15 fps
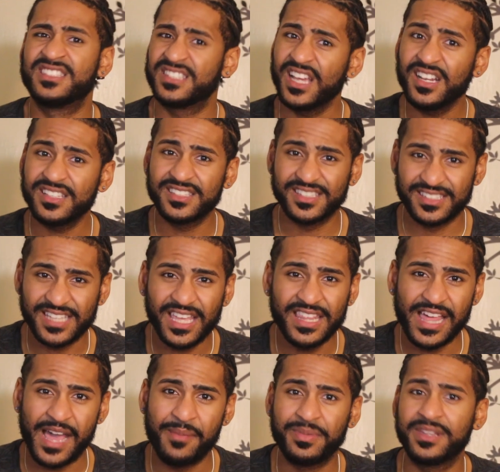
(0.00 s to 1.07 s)
sucks to say
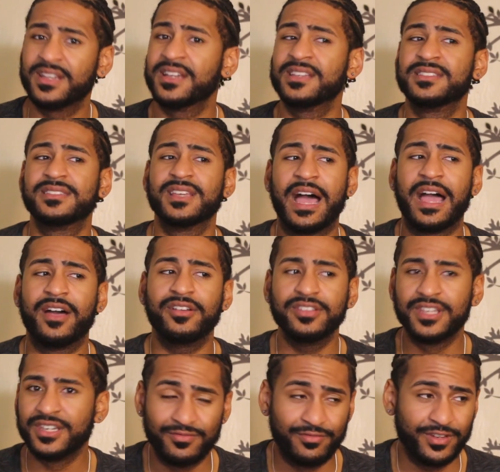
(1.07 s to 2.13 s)
that because I
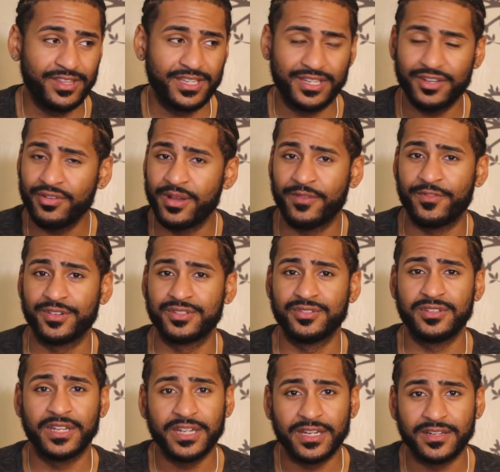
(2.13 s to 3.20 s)
only really knew him for 2
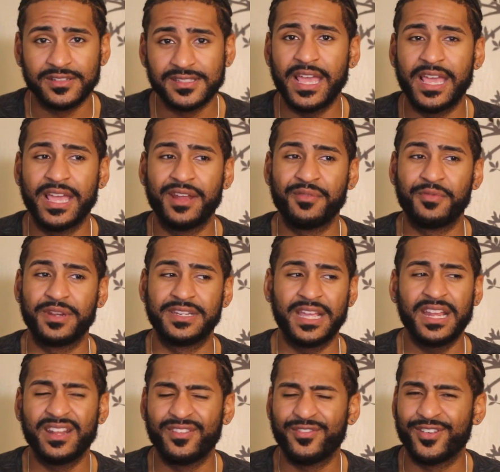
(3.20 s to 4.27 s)
years and we
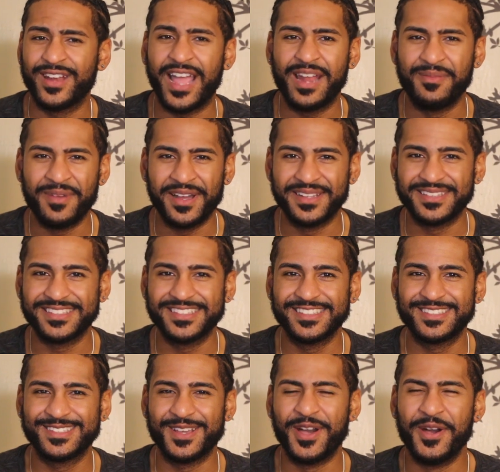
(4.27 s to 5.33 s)
dated for 9 months.
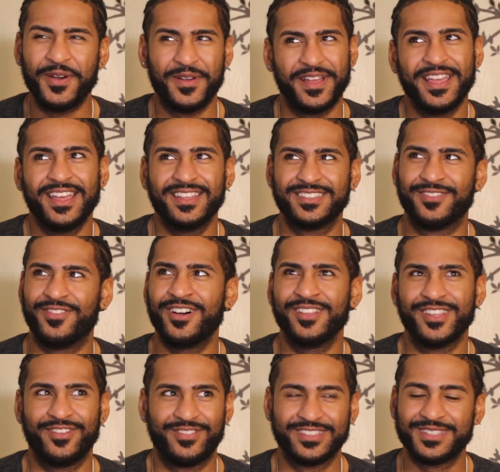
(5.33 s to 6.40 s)
So to fall
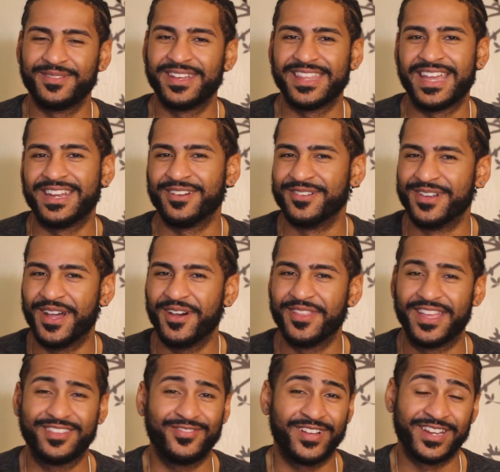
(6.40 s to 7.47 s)
in love with somebody that I don't know,
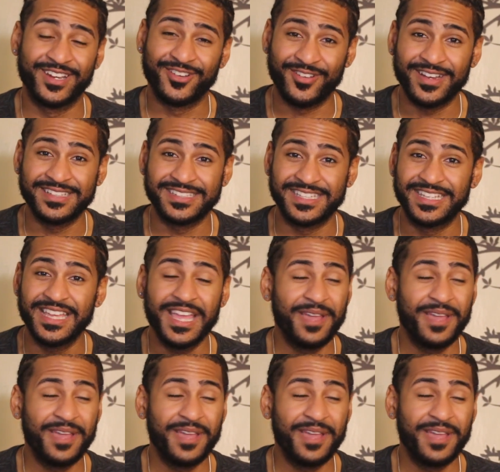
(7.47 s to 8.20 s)
that's fucking crazy.